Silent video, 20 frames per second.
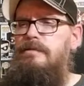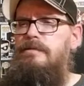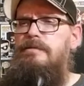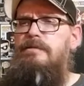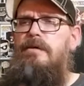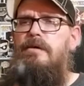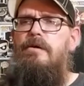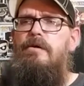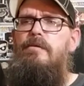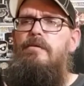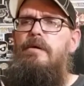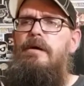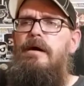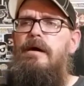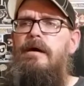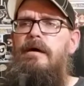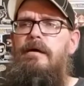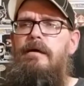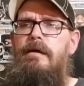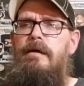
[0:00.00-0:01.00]
So
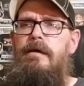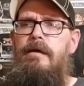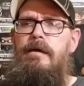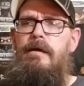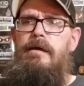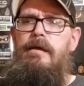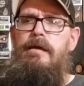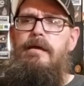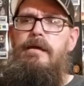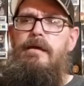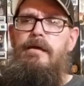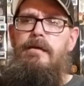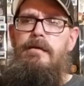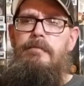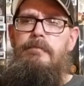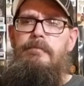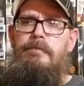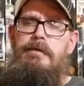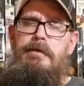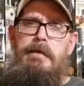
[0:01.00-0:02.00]

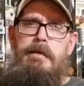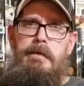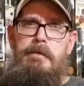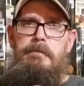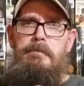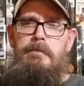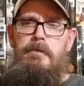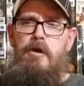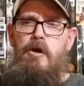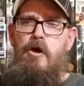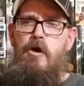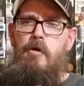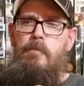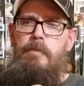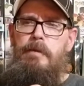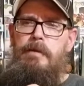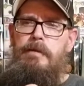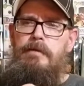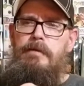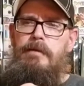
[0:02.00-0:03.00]
we're gonna
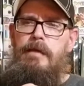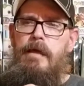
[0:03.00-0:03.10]
hoping